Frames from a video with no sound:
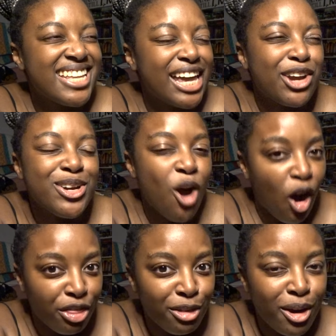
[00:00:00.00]
like you're an
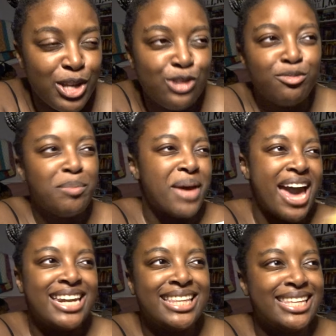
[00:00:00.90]
author and you've been
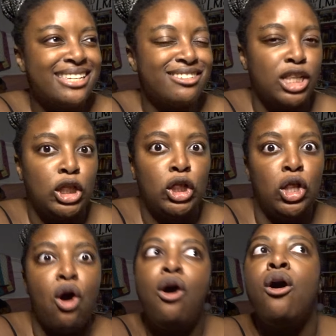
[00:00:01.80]
penning these
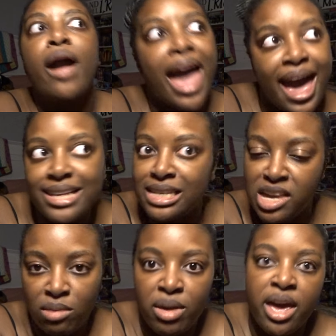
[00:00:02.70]
long ass
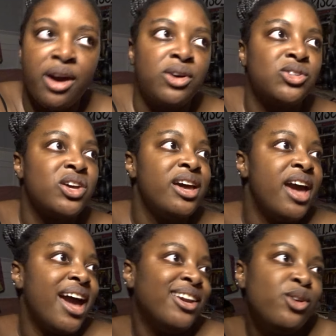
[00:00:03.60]
emails
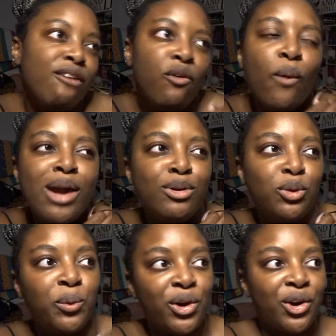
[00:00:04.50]
and you have a way with
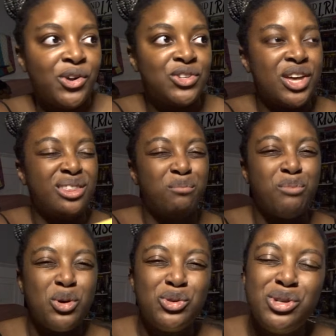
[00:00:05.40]
the words, and the
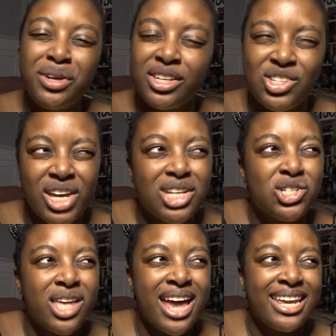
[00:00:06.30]
most you could say
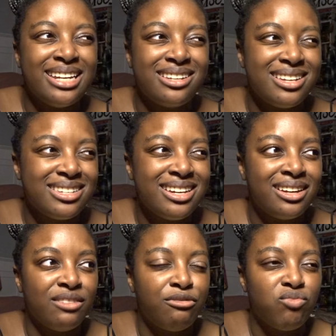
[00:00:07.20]
so that it
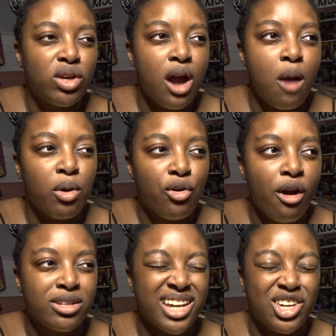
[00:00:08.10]
doesn't come
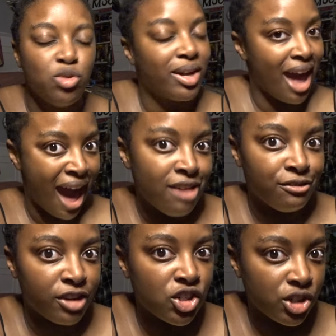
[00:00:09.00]
across like you
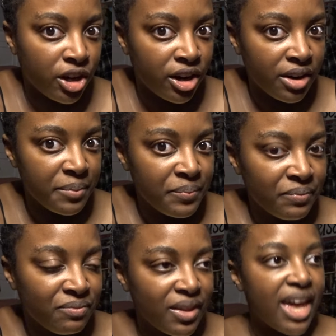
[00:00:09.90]
catfished her
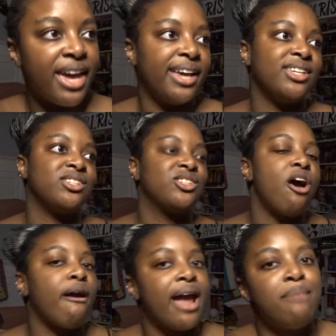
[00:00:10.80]
is,
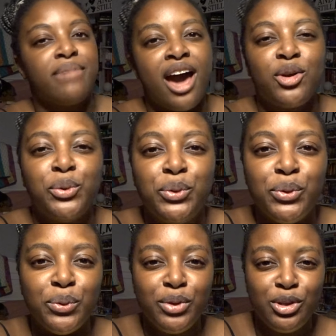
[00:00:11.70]
sorry, I'm not
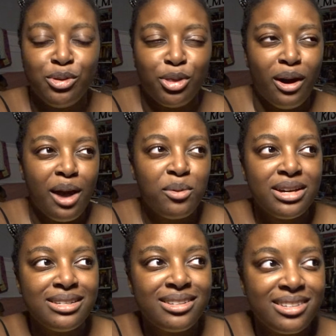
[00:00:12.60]
who you thought I
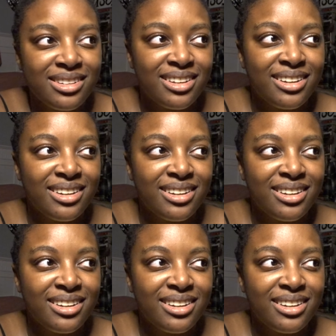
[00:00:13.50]
was.